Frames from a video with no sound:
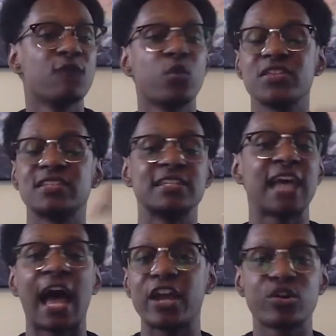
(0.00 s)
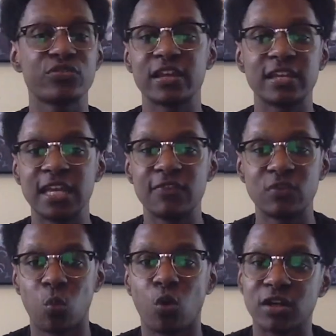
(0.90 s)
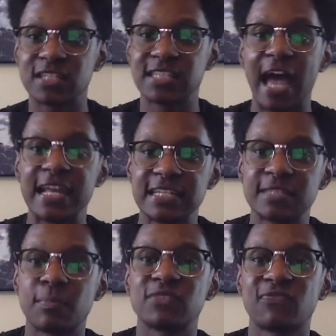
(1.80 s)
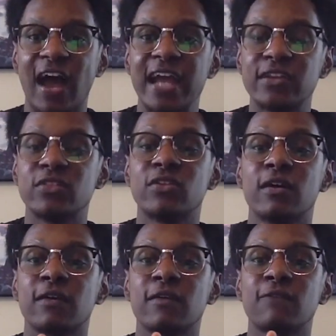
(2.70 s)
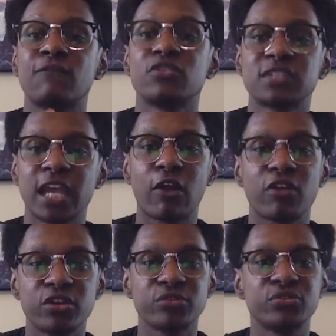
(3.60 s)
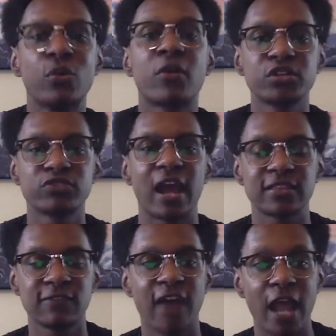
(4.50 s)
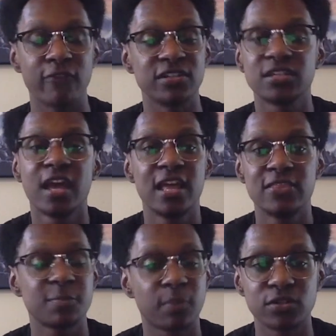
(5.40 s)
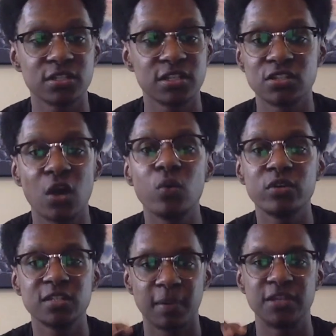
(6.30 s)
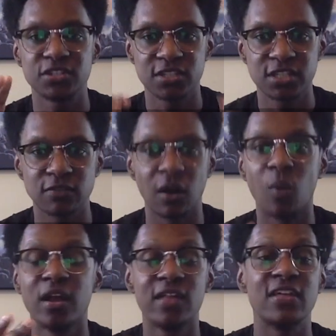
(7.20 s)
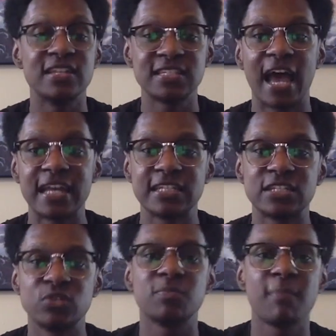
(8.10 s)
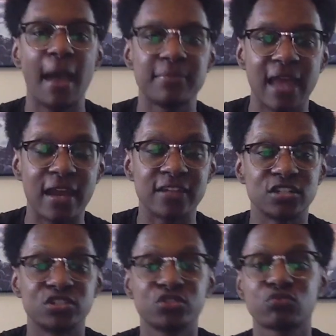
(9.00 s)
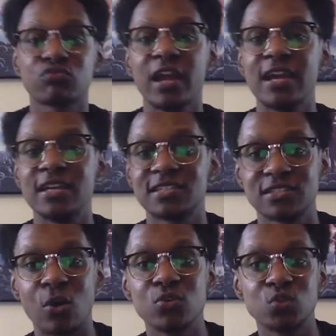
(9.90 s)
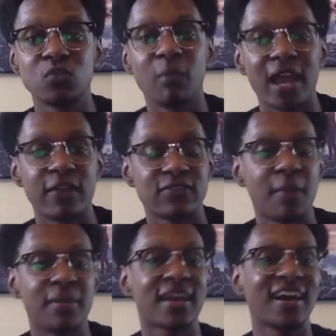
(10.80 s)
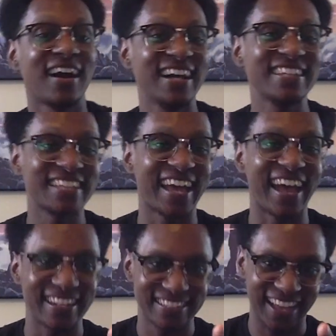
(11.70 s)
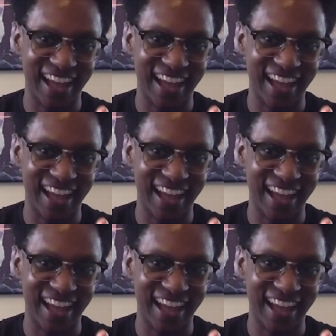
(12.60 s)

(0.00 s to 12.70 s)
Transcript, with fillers: for this entire thing to even work, scientists must find the first carrier to contract the virus. This person is known as patient zero. Then scientists use map data to trace those who might have come in contact